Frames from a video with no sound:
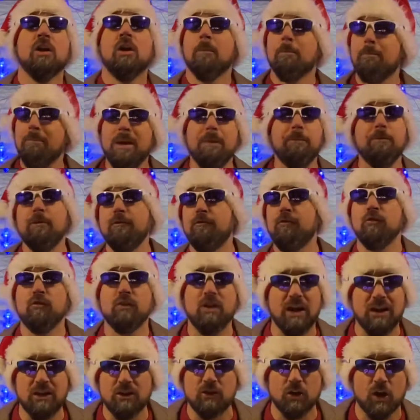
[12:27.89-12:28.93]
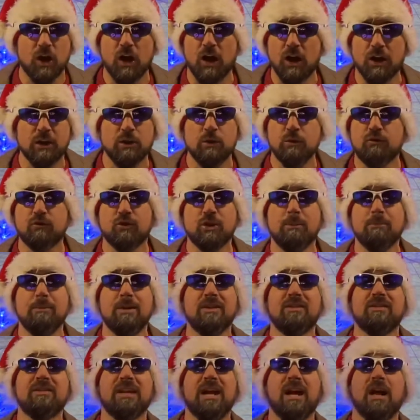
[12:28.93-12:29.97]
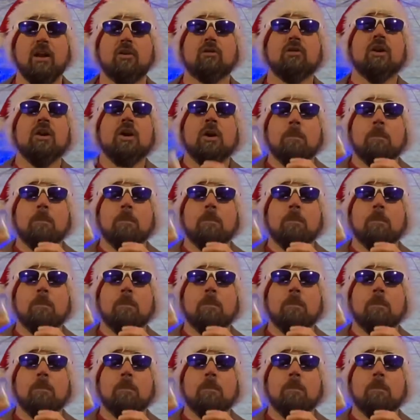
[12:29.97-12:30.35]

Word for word: Maybe if you've got a dog and you've trimmed its talons,